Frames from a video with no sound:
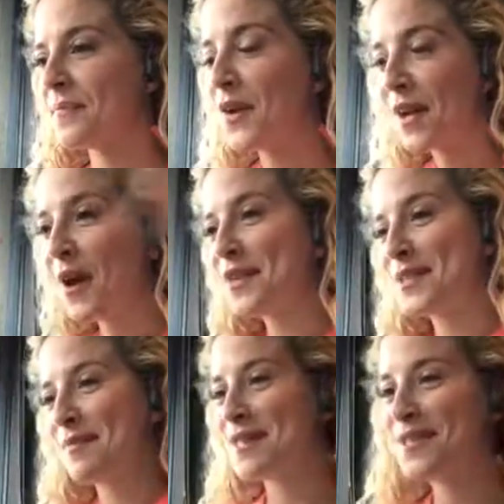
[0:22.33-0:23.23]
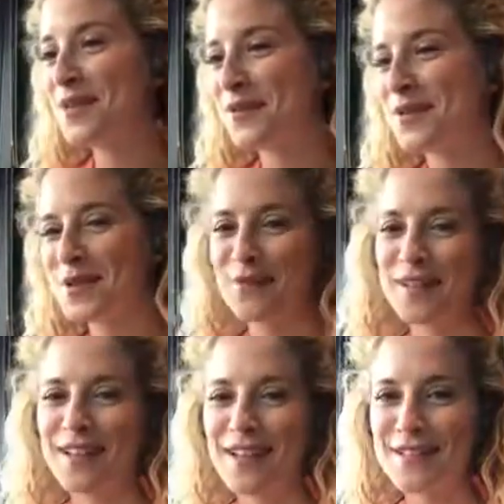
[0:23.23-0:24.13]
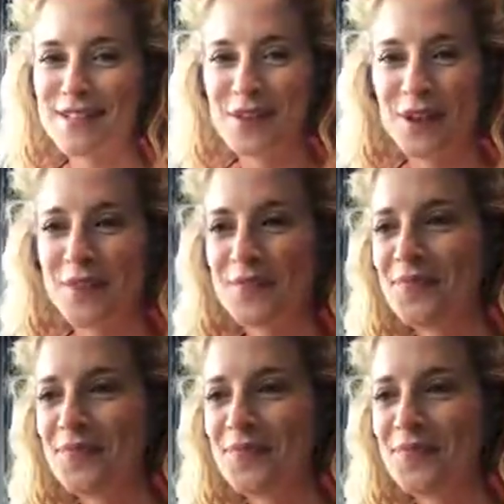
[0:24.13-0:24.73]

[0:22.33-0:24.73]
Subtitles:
Okay, awesome. It's noon, so I feel like I can start.